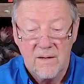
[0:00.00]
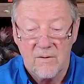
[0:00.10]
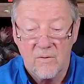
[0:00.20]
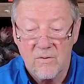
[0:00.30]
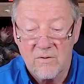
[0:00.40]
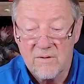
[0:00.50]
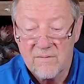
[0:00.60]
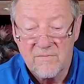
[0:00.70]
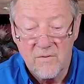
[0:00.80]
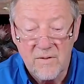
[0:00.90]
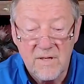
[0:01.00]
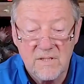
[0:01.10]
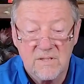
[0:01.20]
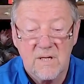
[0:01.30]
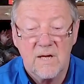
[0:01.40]
in order for
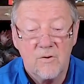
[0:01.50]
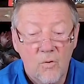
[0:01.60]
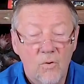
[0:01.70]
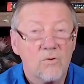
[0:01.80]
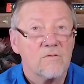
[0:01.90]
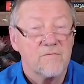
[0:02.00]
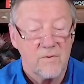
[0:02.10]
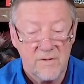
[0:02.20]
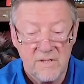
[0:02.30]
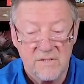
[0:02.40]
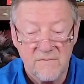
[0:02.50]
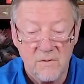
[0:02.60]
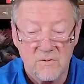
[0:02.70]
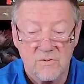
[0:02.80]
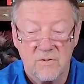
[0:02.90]
these in order for these
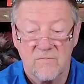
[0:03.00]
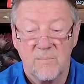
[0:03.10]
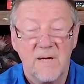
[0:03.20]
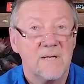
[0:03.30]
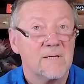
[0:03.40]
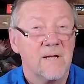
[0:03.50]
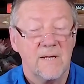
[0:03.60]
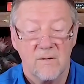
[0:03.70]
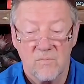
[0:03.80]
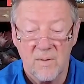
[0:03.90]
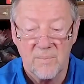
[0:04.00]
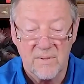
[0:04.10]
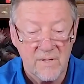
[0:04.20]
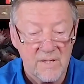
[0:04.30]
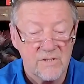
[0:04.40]
folks to have maintained a
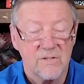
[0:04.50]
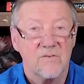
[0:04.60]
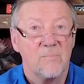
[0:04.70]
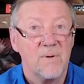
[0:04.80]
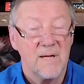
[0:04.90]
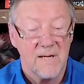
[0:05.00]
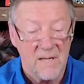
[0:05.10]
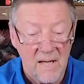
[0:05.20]
reputation of being